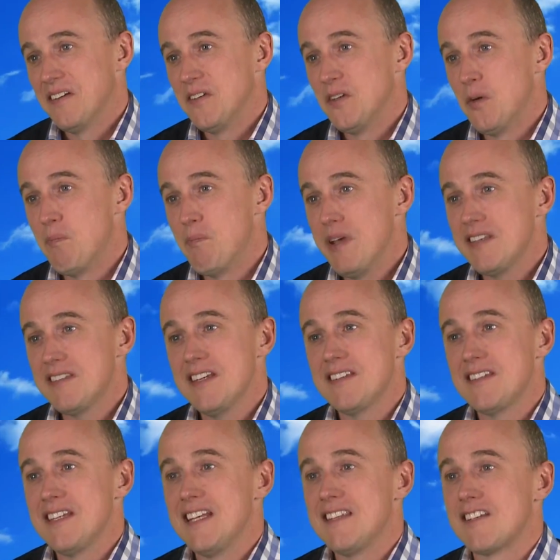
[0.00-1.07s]
Your
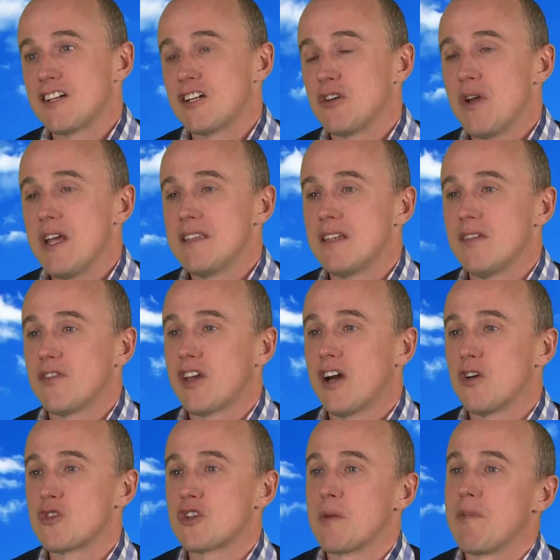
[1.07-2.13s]
business needs a creative
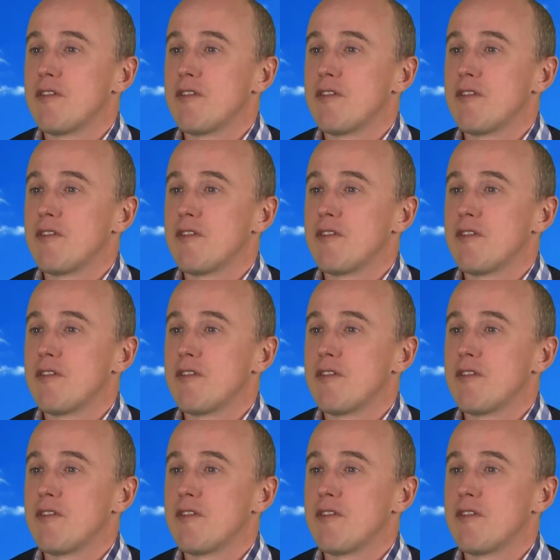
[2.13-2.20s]
culture